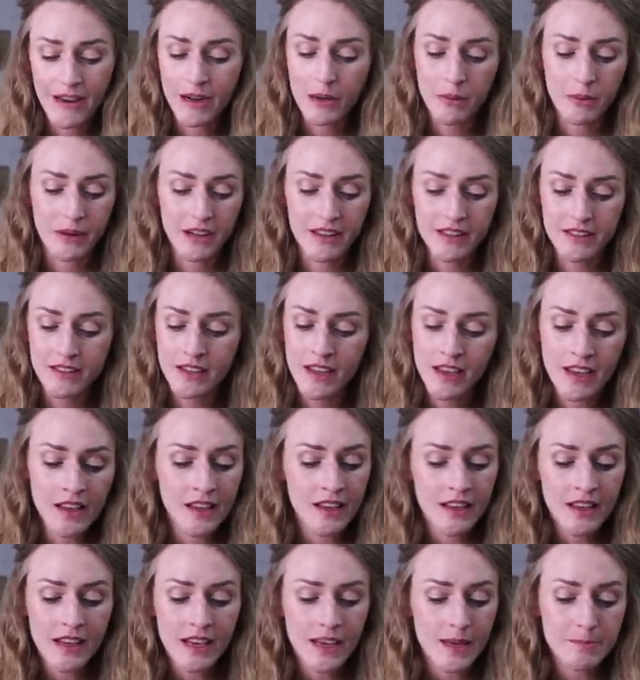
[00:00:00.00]
I don't want to
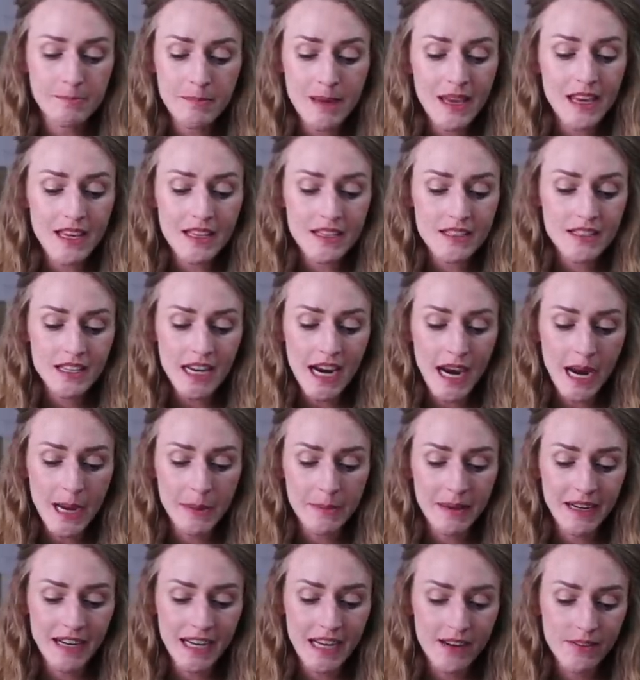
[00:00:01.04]
admit to how
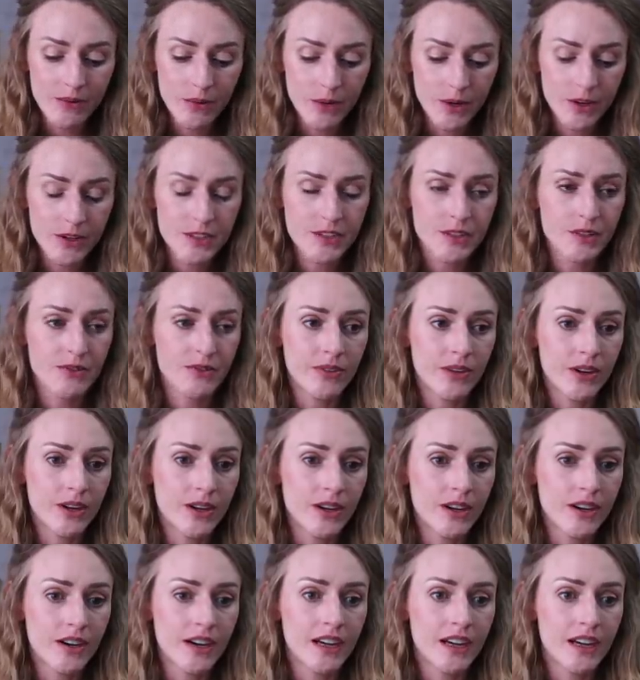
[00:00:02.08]
many I've ordered so far.